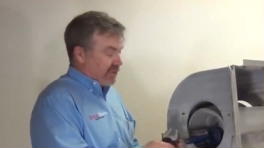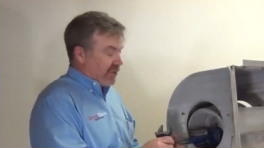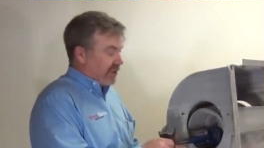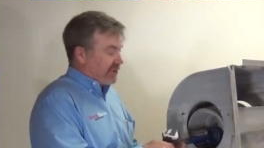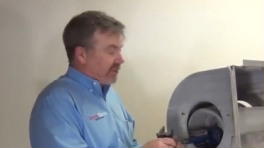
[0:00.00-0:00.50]

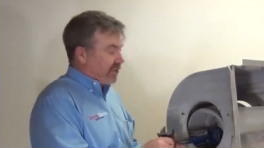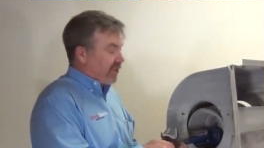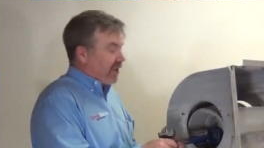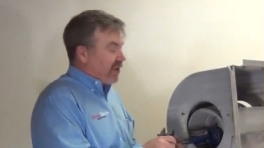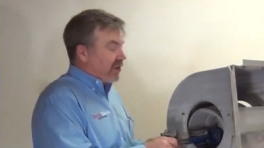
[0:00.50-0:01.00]
Pretty
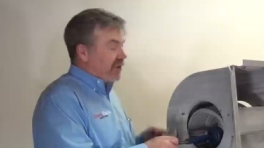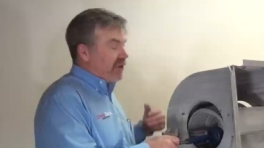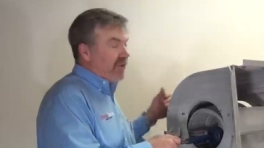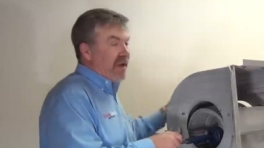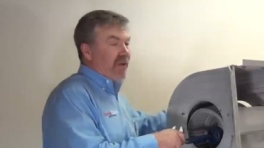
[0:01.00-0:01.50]
simple.
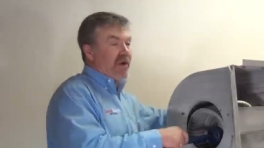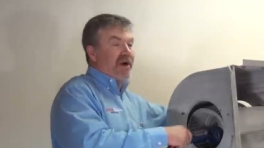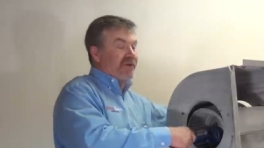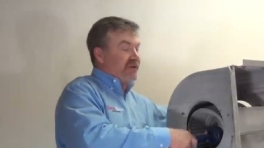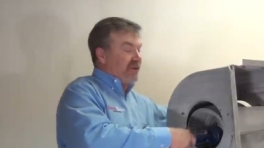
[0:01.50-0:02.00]
You may
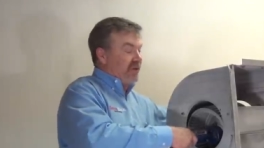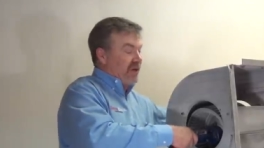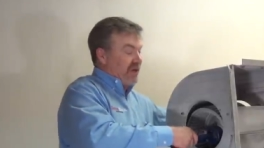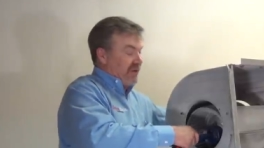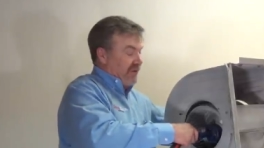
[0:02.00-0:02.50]
want to
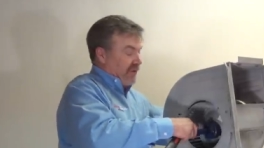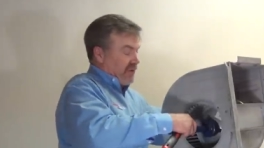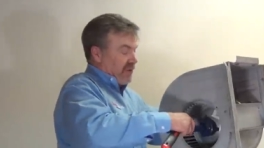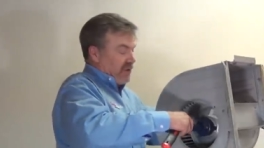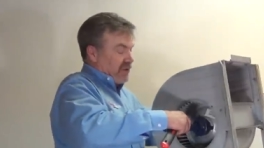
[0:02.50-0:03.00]
uh,
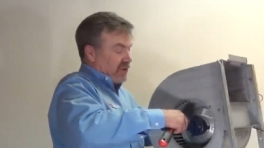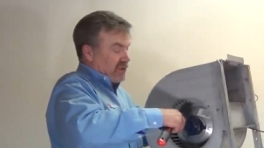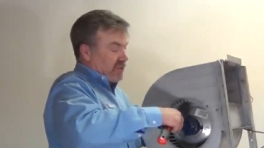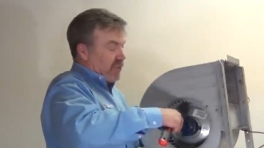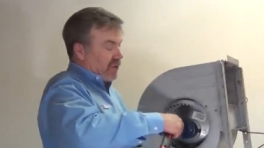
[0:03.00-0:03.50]

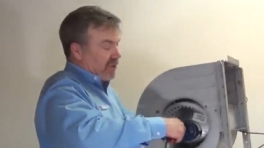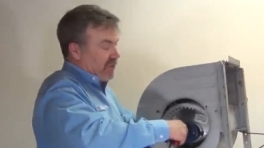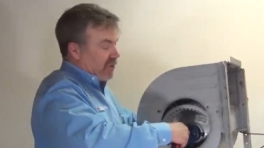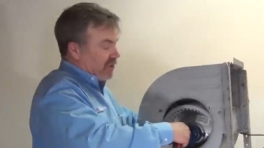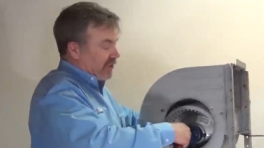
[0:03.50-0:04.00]
support the
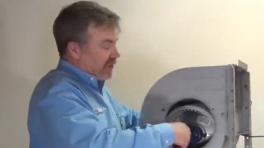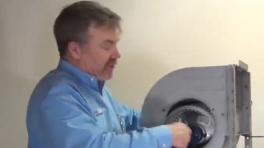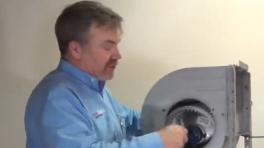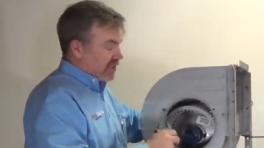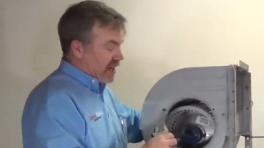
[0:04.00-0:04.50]
motor on the
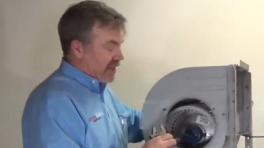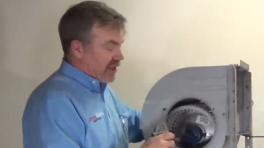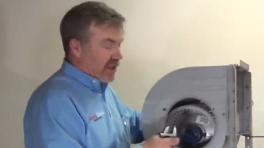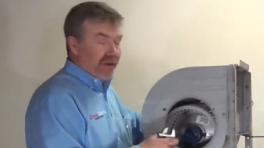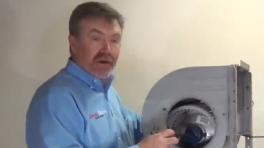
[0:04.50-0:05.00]
other side.
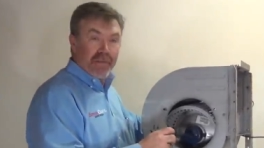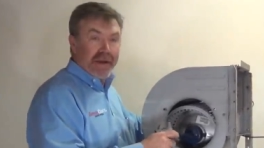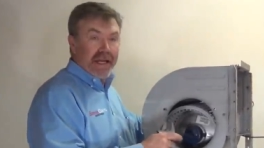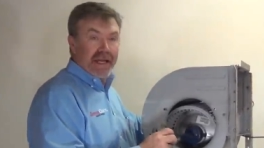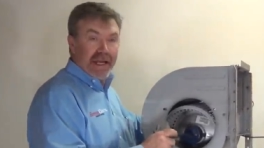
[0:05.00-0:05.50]
Don't
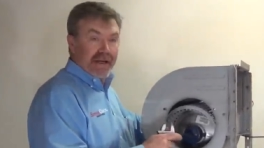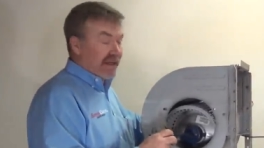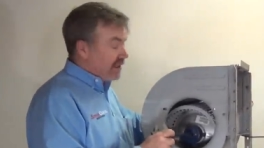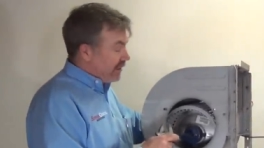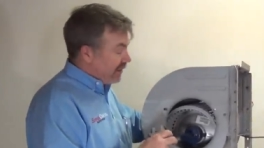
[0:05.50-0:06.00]

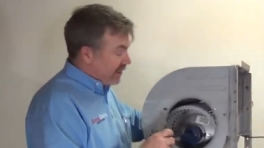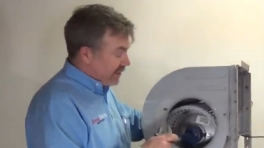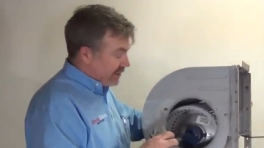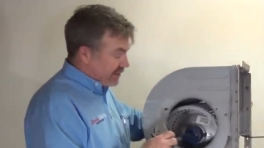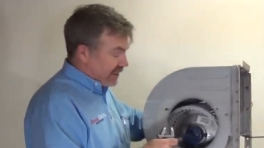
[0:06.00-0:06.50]
manhandle it. Uh,
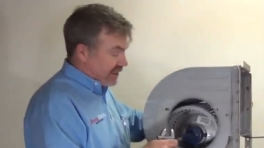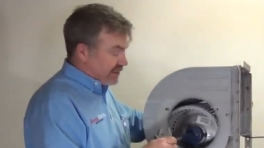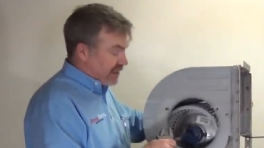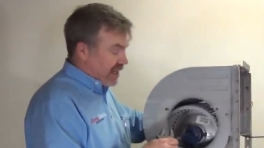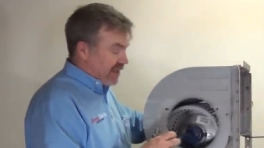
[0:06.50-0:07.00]
this thing
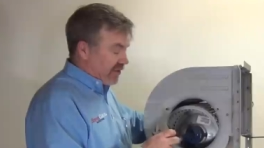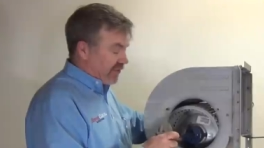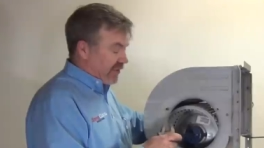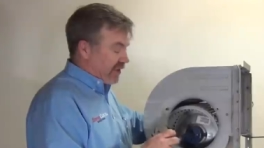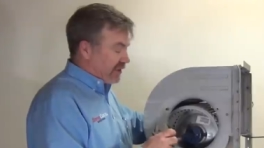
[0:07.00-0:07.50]
is kind of
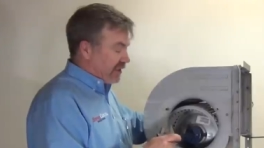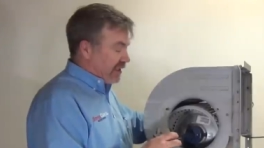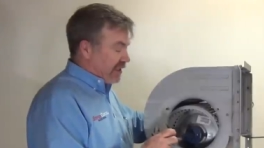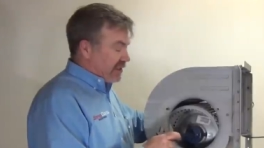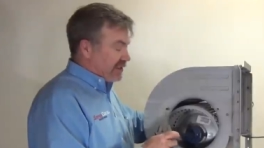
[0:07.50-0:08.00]

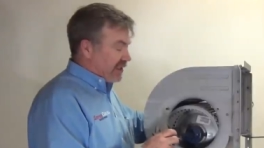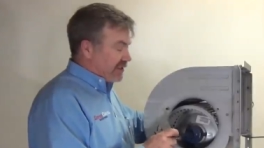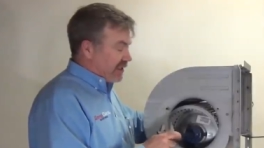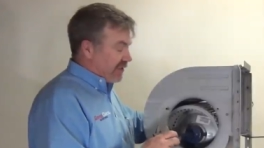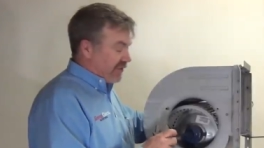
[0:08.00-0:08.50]
uh,
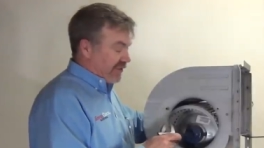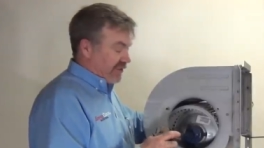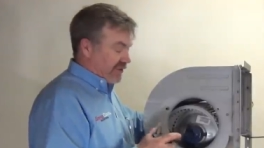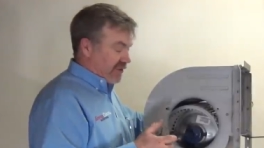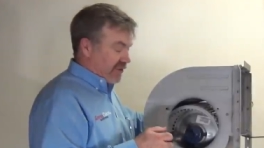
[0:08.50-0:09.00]
sensitive,
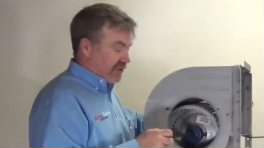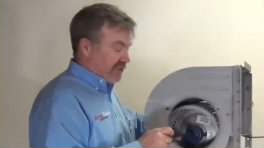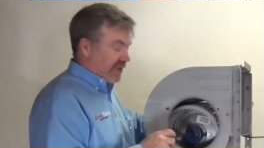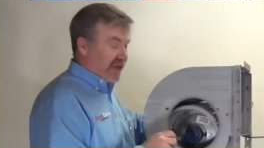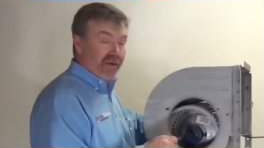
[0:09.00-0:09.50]
so just
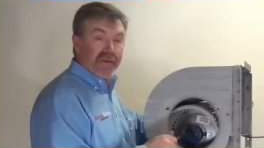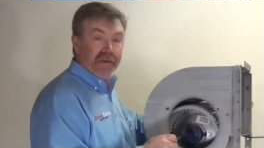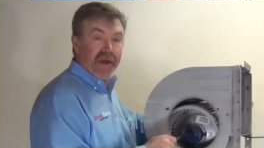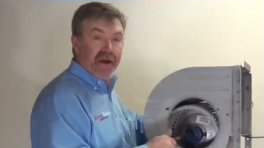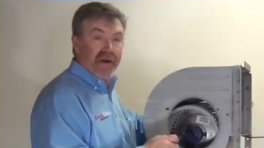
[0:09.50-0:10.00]
be careful
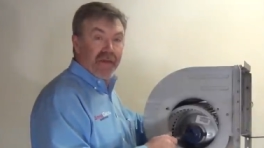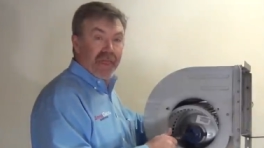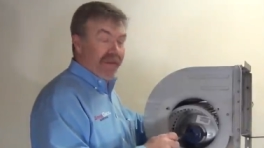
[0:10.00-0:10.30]
there.